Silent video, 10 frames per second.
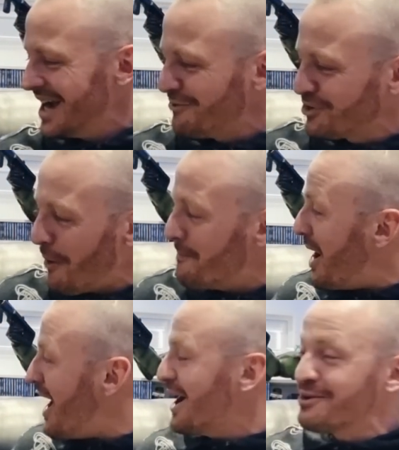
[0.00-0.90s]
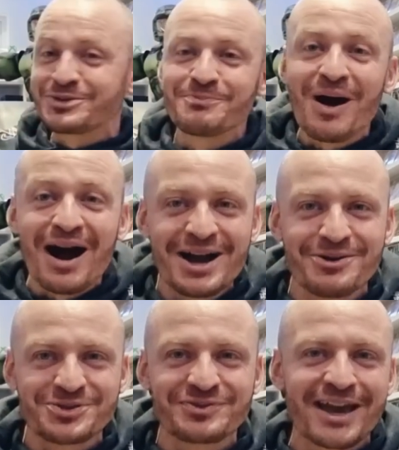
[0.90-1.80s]
I've got piles and
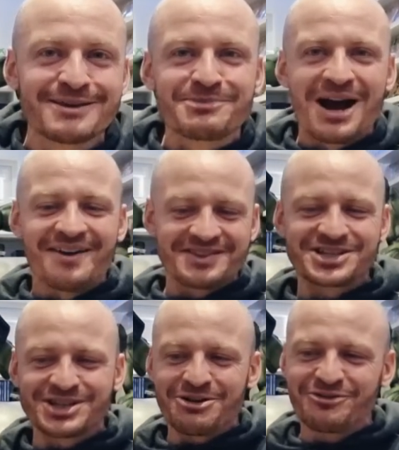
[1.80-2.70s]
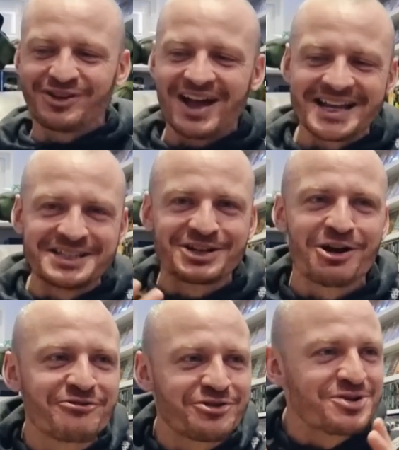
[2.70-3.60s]
piles of games behind this sofa that I need to
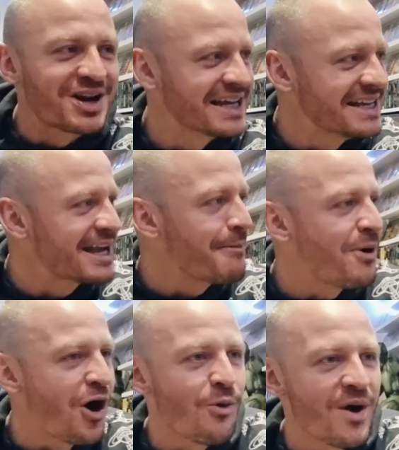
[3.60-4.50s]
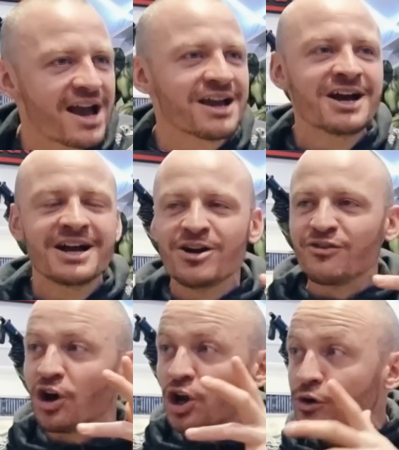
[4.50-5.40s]
go through, clean, get put away. I've
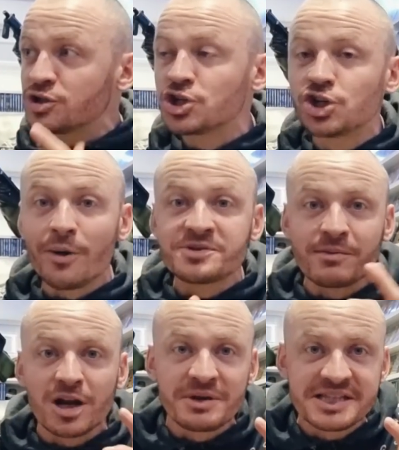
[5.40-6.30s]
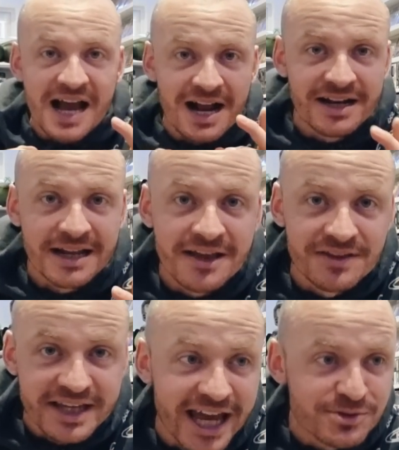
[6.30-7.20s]
got loads of jobs I'm going to be tackling in
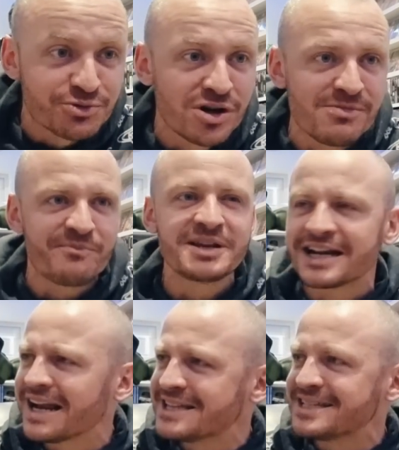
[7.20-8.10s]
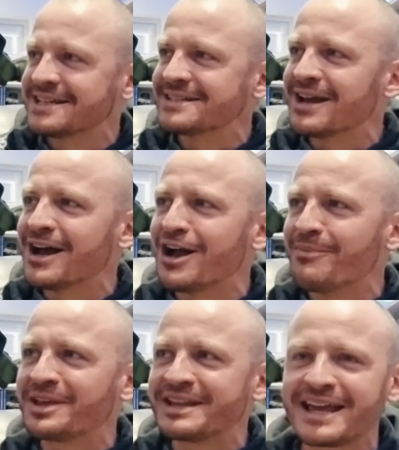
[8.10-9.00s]
the games room. I've been neglecting
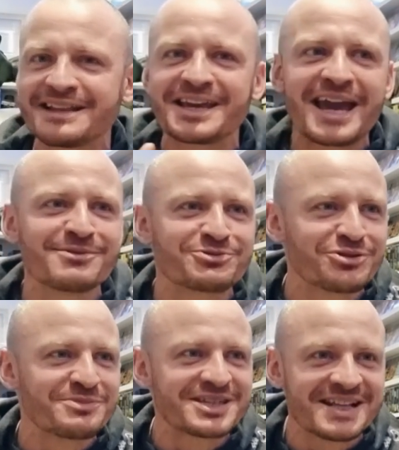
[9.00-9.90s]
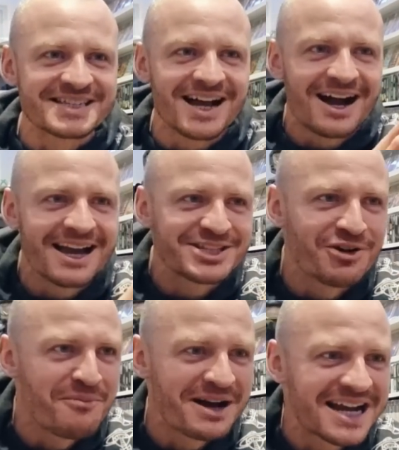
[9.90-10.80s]
um, the, the, games room since I
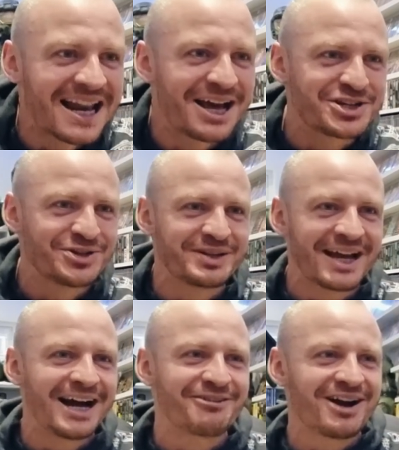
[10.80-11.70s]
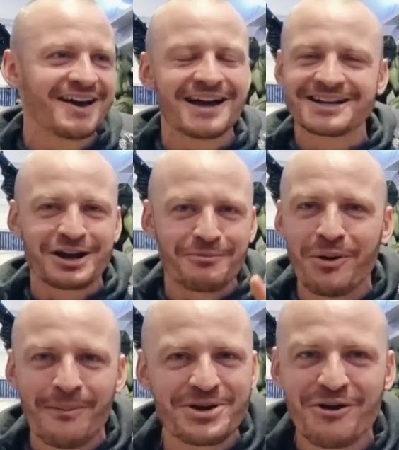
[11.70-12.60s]
sorted my Kallax unit out, right? That kind of
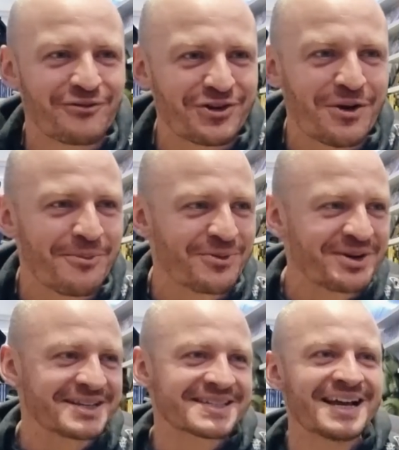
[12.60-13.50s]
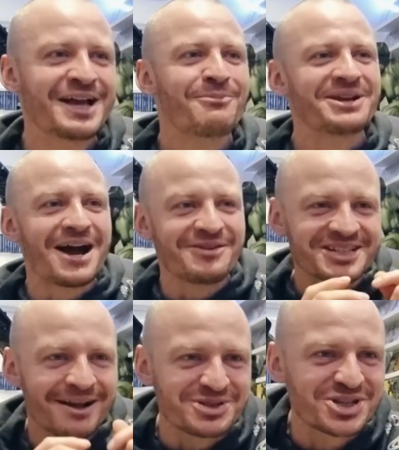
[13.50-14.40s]
put me off for a couple of weeks, but now it's
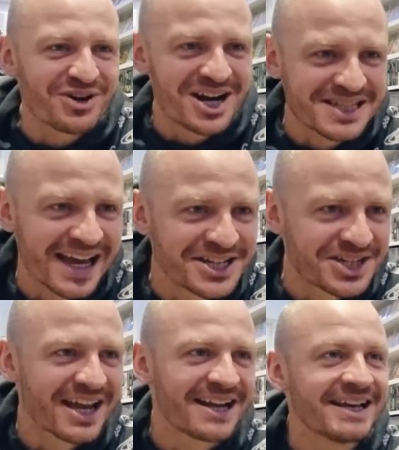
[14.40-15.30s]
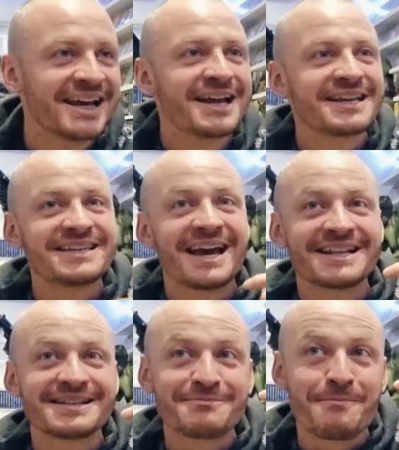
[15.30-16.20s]
time to scratch that itch again.
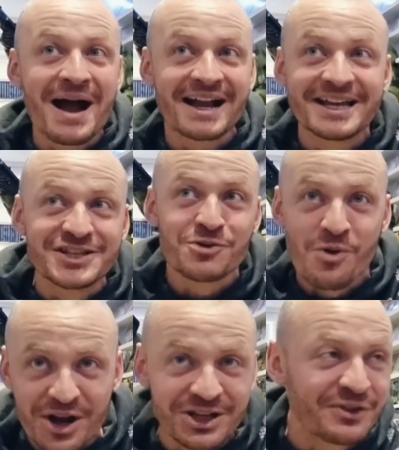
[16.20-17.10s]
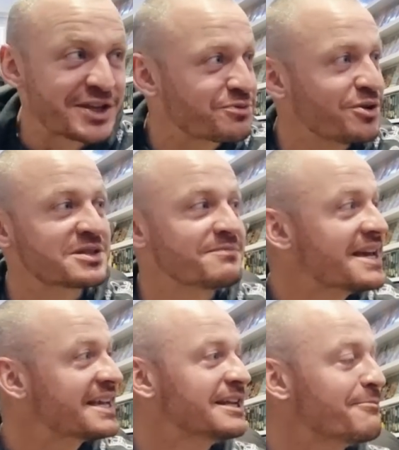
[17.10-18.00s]
Get back into working on this room to
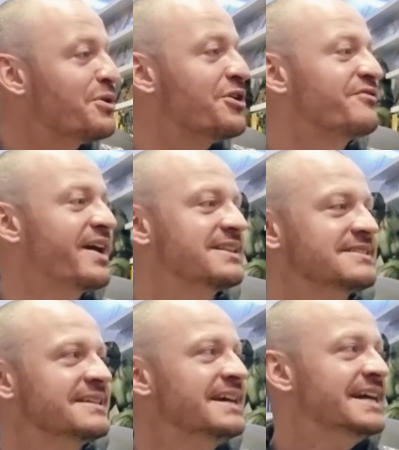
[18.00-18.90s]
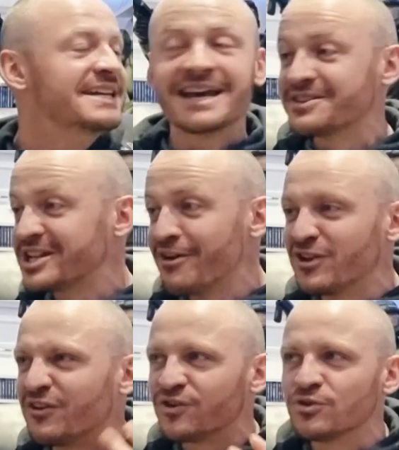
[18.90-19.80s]
making it perfect. And yeah, there's
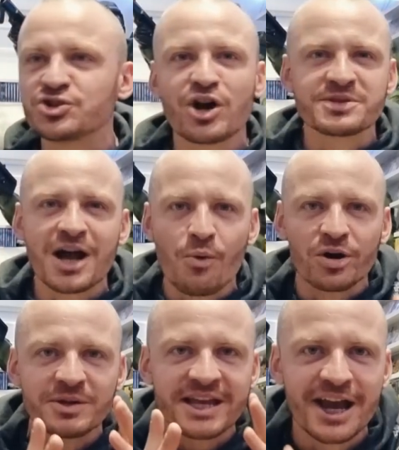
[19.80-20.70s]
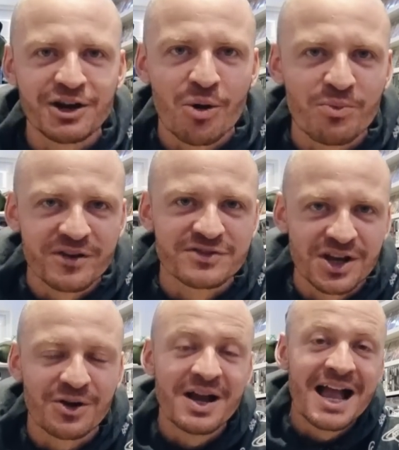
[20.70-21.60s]
definitely a few jobs that I want to be getting on with.
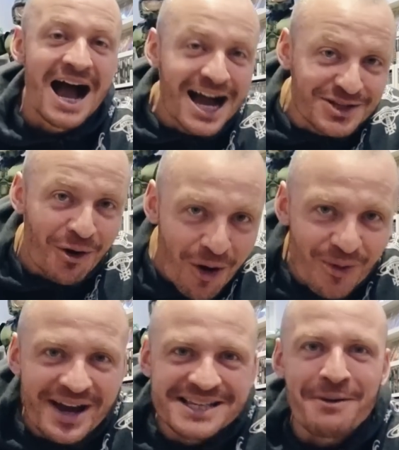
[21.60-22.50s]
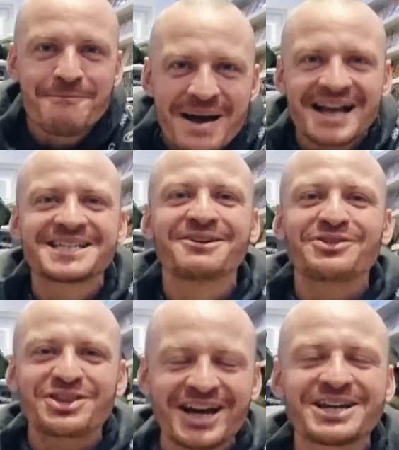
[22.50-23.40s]
So as always, a
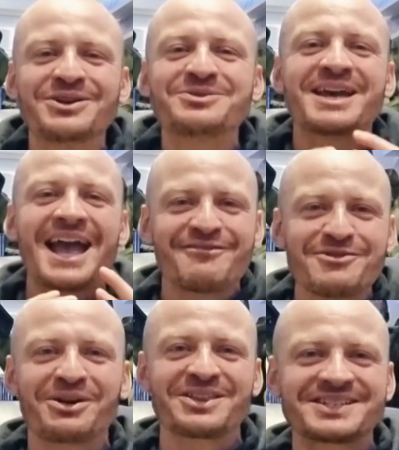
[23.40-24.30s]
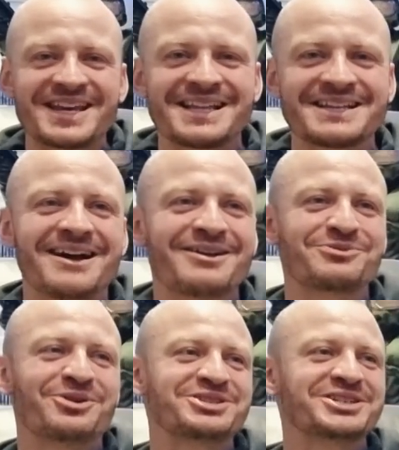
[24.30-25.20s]
massive thank you to everybody that's taken the time
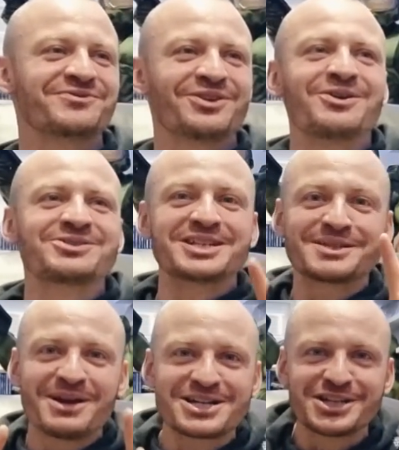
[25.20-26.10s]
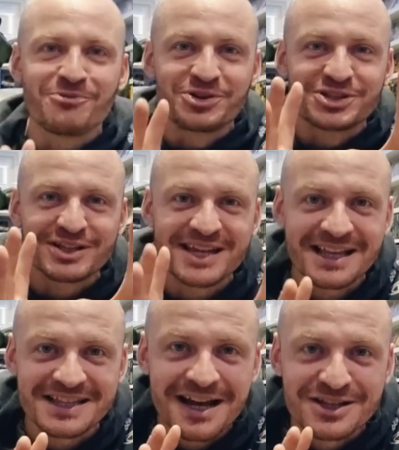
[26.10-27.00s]
to watch these vlogs and especially ones that
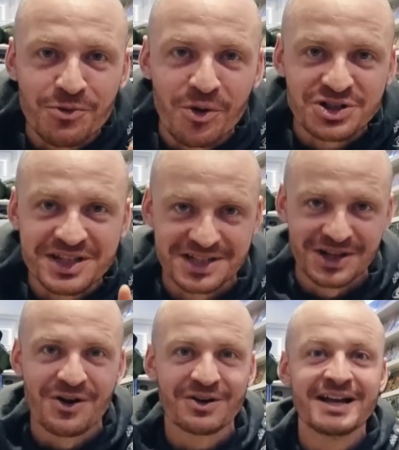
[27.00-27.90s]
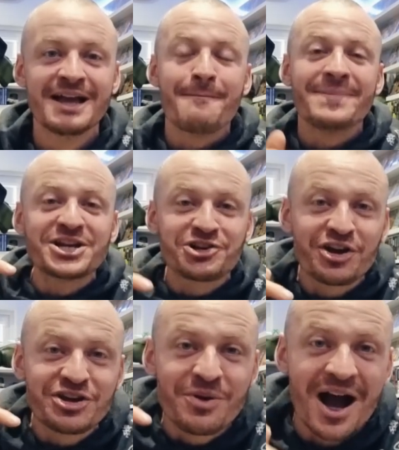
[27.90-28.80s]
take the time to watch this long. Make
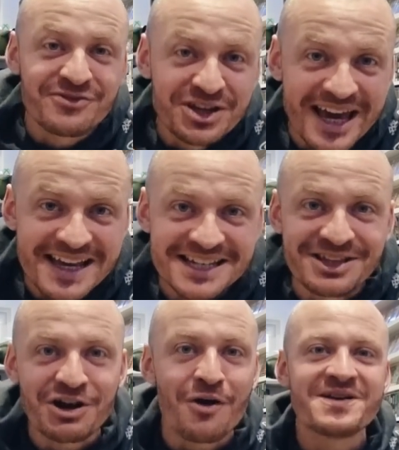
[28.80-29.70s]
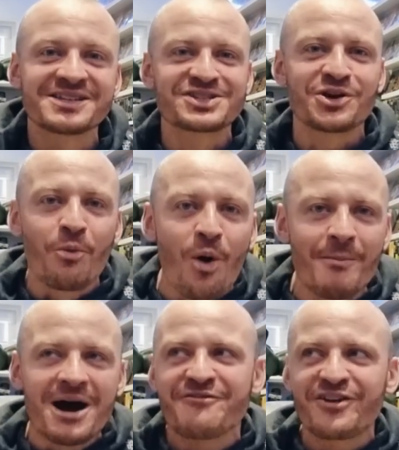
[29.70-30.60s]
sure you have your guess in the comments as to
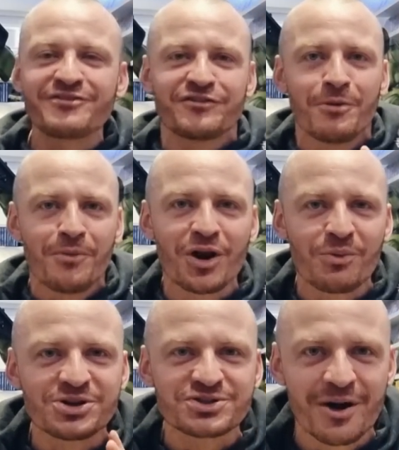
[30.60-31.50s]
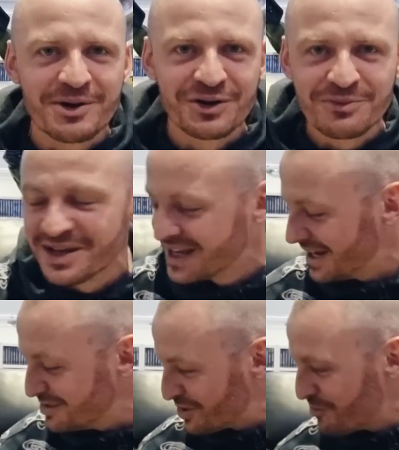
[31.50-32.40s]
what my favorite footballer was growing up
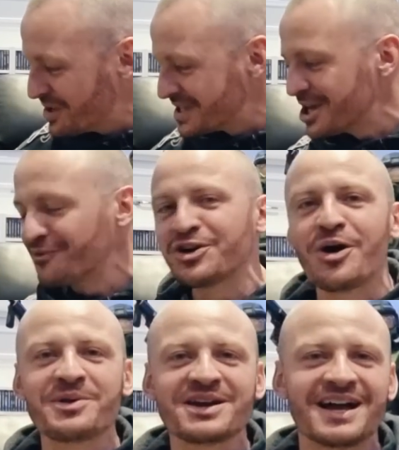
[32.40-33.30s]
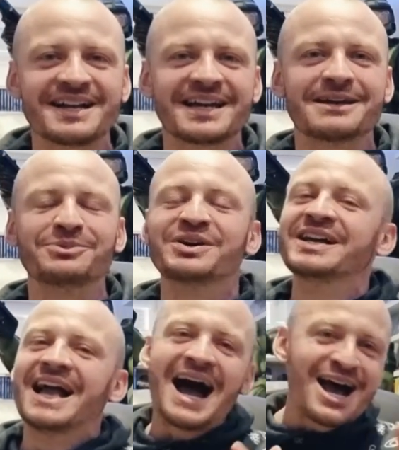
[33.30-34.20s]
and you can win yourself a copy of that game. But
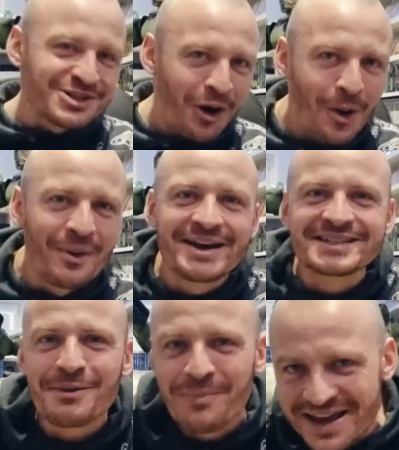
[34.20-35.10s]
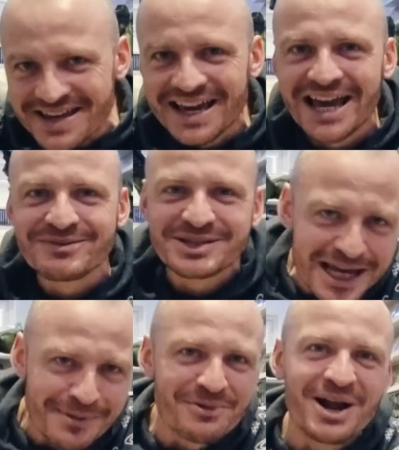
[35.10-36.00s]
as always, play your games,
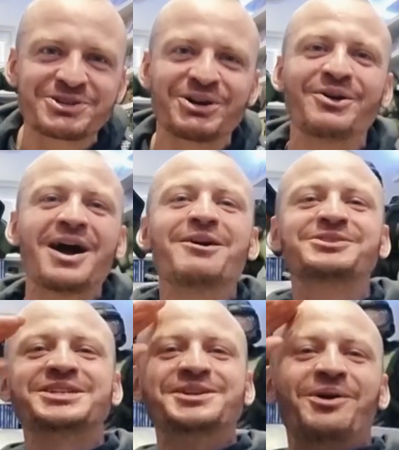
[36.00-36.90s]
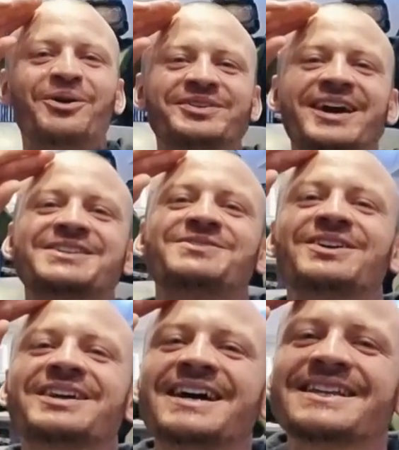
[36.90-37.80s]
keep it retro. I'll see you all on the next one.